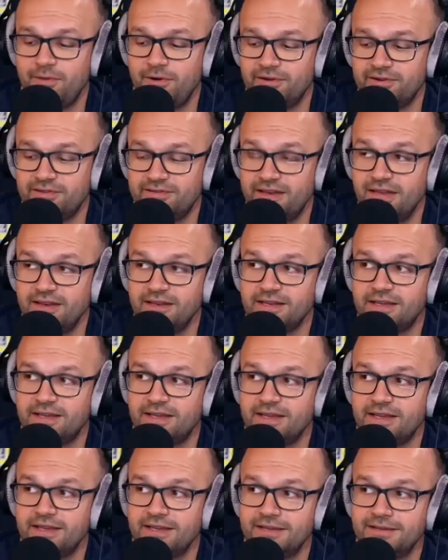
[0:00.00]
more extended
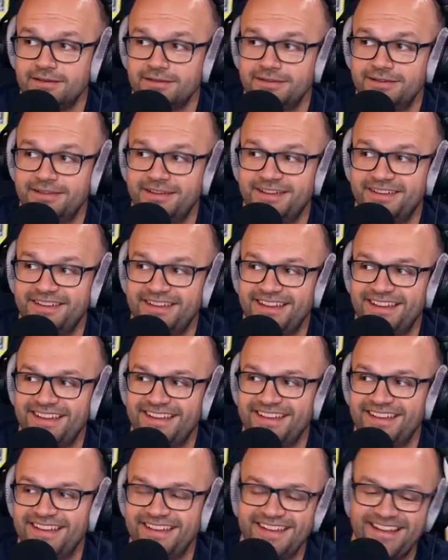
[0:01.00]
kicking
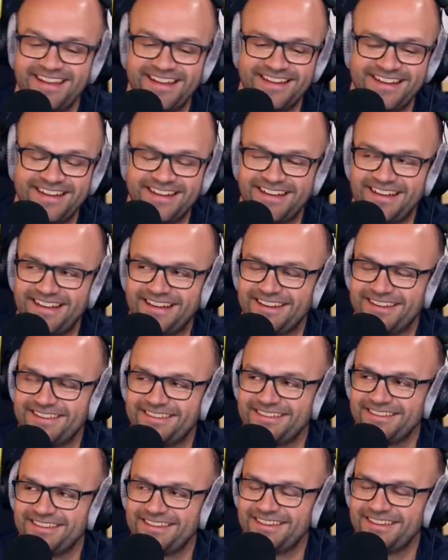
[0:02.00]
in
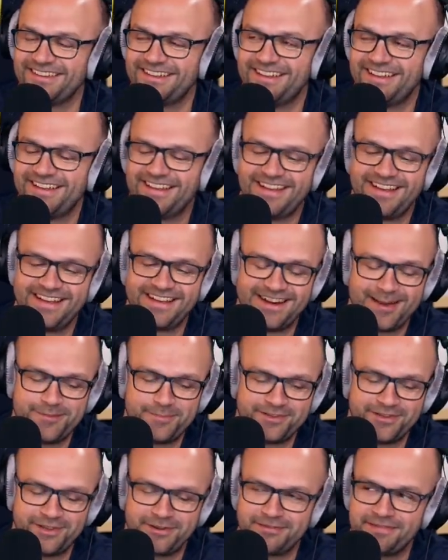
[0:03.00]
an
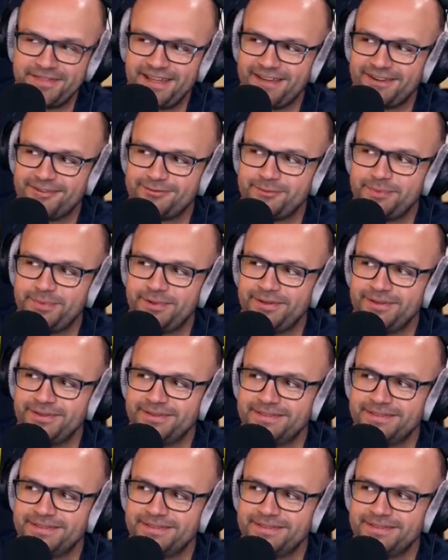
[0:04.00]
episode of the Extra Ball.